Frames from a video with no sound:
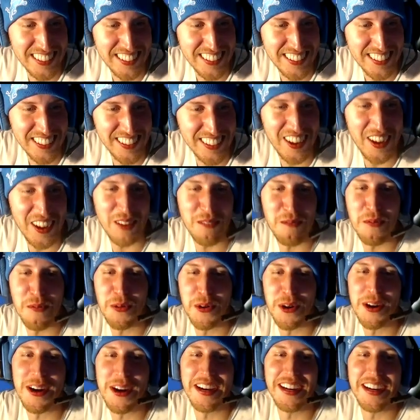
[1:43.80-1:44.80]
Oh
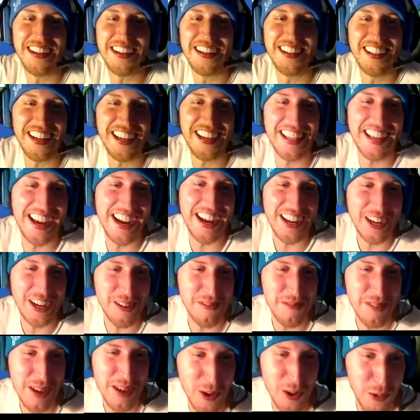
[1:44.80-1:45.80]
boy, look at that! You could
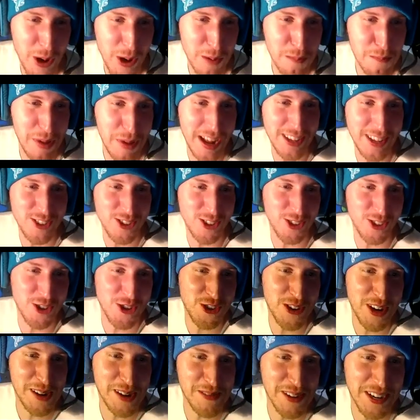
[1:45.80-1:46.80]
be a weird pencil
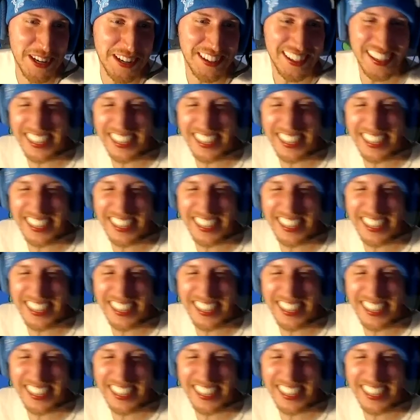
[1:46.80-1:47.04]
drummer